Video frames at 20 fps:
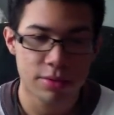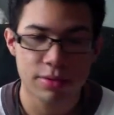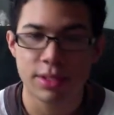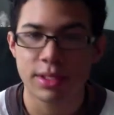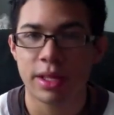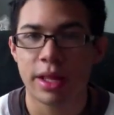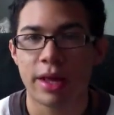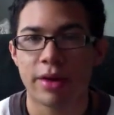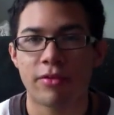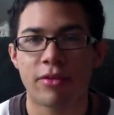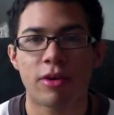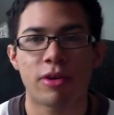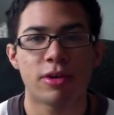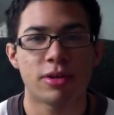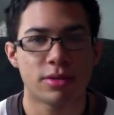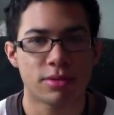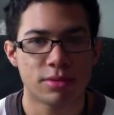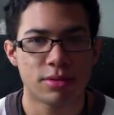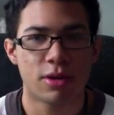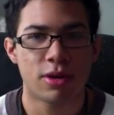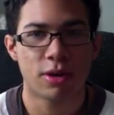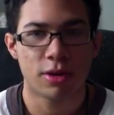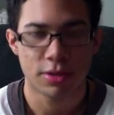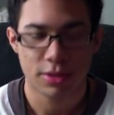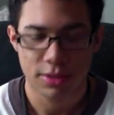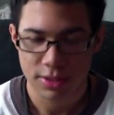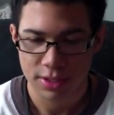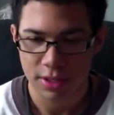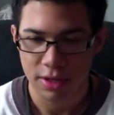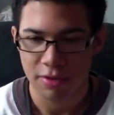There was a lot of
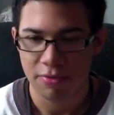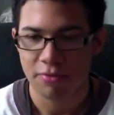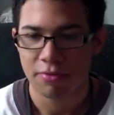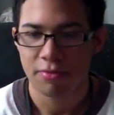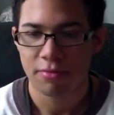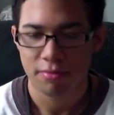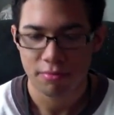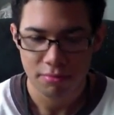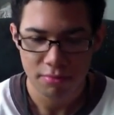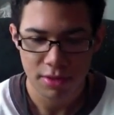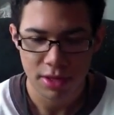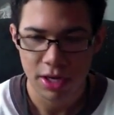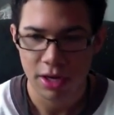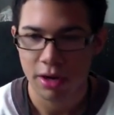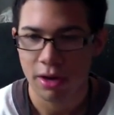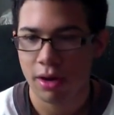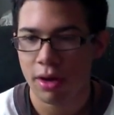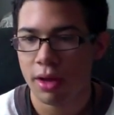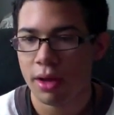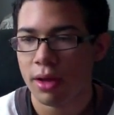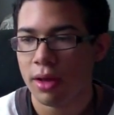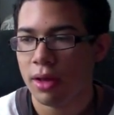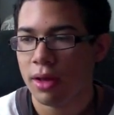art stuff there.